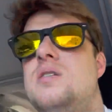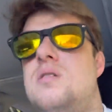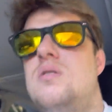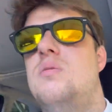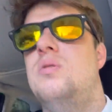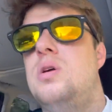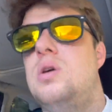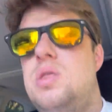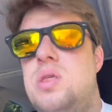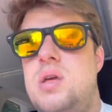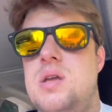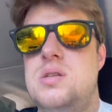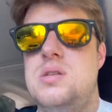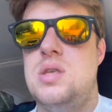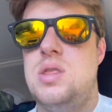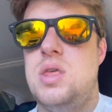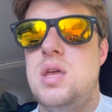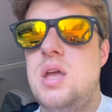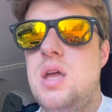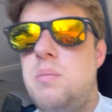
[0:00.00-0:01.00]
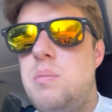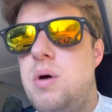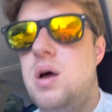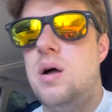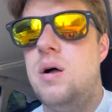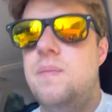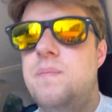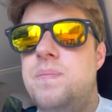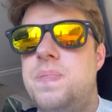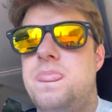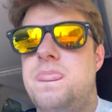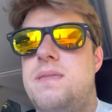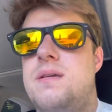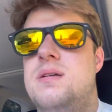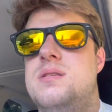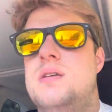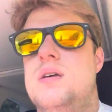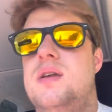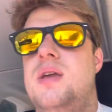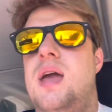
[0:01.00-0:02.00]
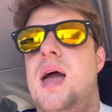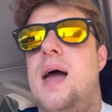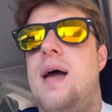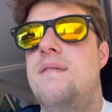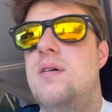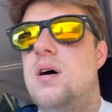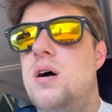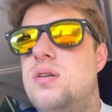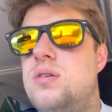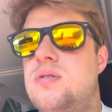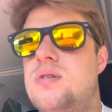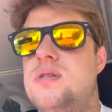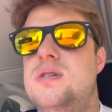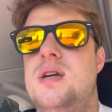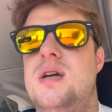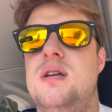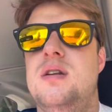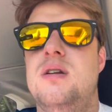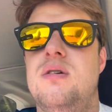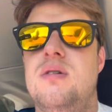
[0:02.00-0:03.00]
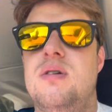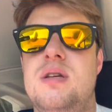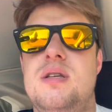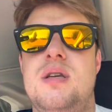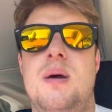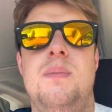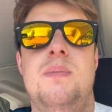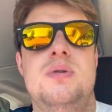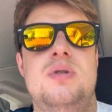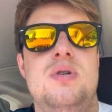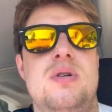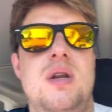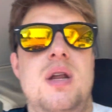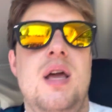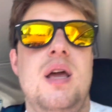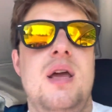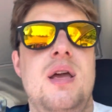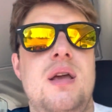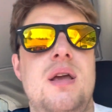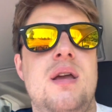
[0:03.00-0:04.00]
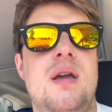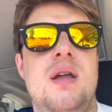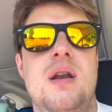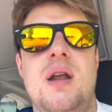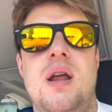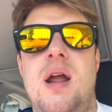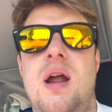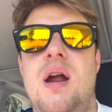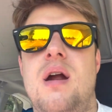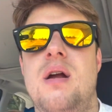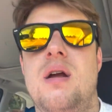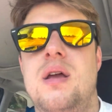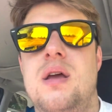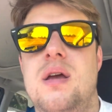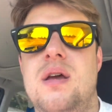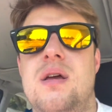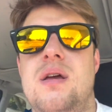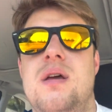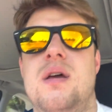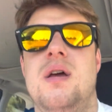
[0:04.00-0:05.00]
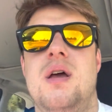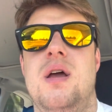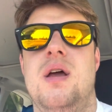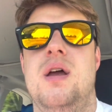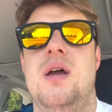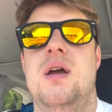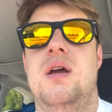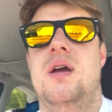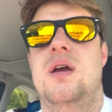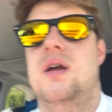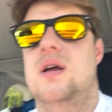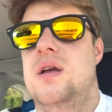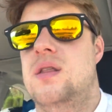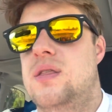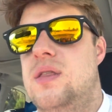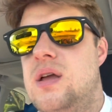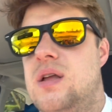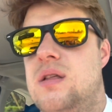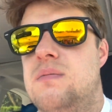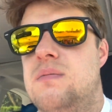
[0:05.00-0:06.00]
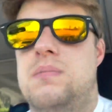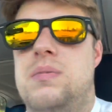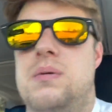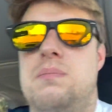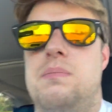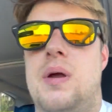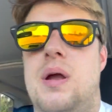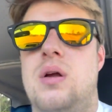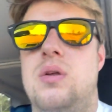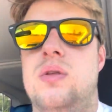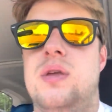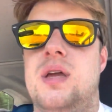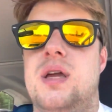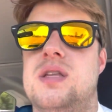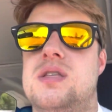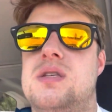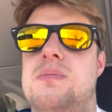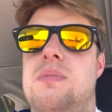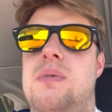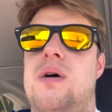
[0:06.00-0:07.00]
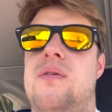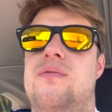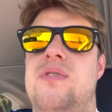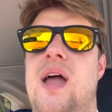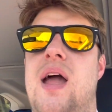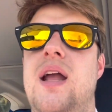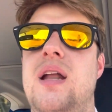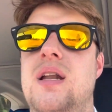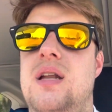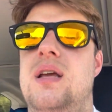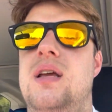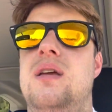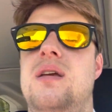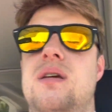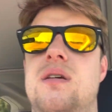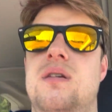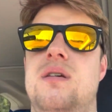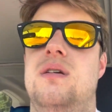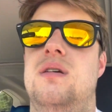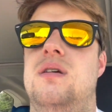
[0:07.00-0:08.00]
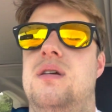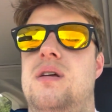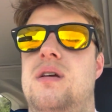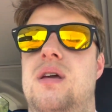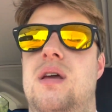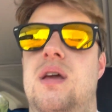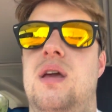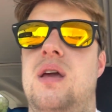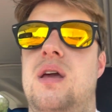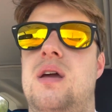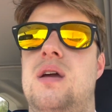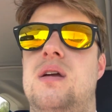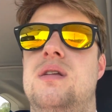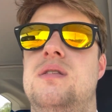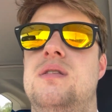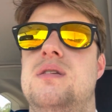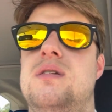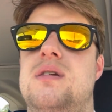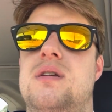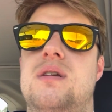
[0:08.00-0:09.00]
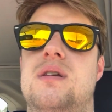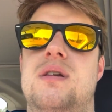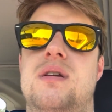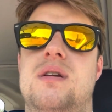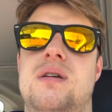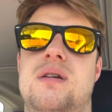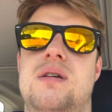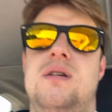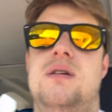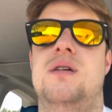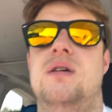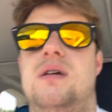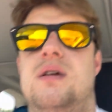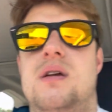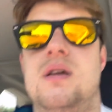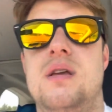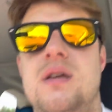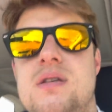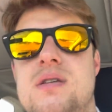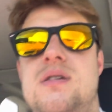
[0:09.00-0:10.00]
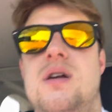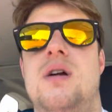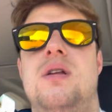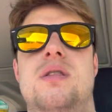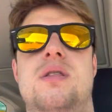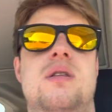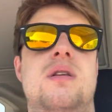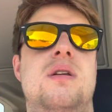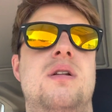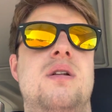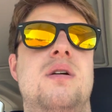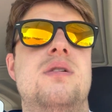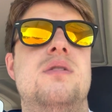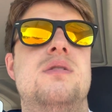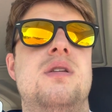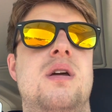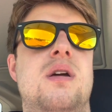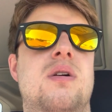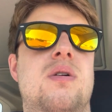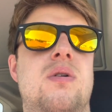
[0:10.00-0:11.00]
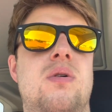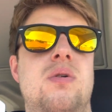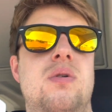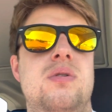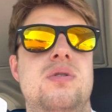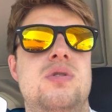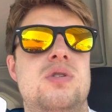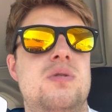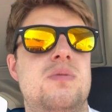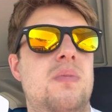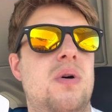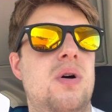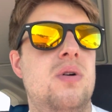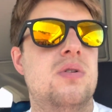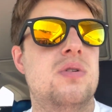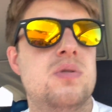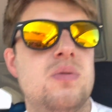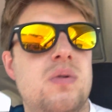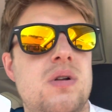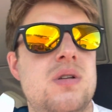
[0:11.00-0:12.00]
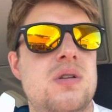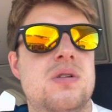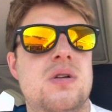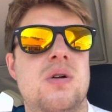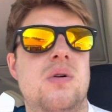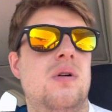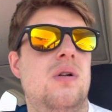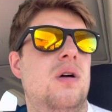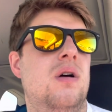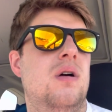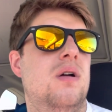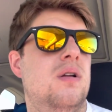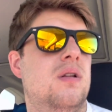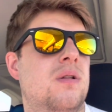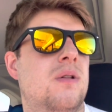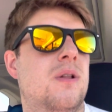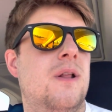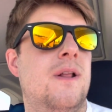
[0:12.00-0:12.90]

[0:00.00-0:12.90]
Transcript: aren't really things you think about until you have a 110 degree temperature day in an area that barely gets above 90, and you start, it's like, holy smokes, what is going on?